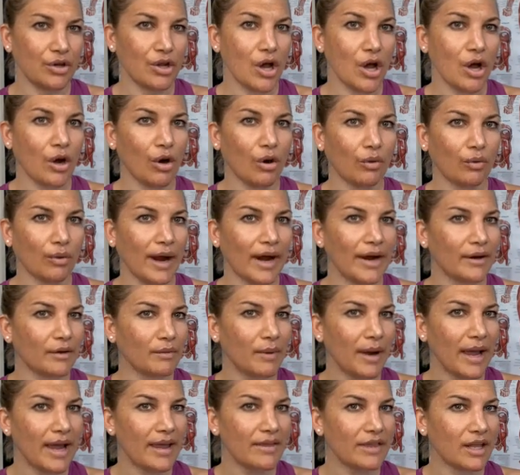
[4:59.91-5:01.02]
know right
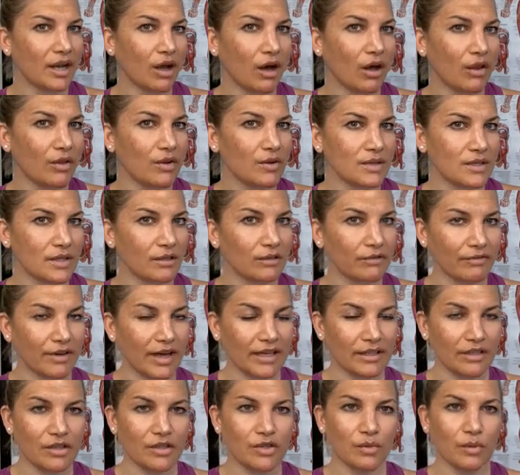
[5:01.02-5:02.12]
away that all those little
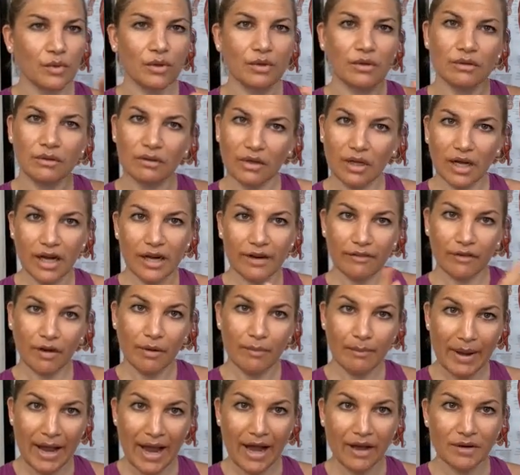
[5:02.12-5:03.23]
factors will kind of
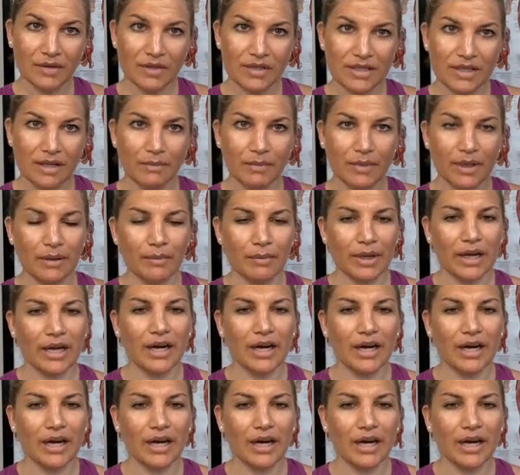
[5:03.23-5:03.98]
compound to something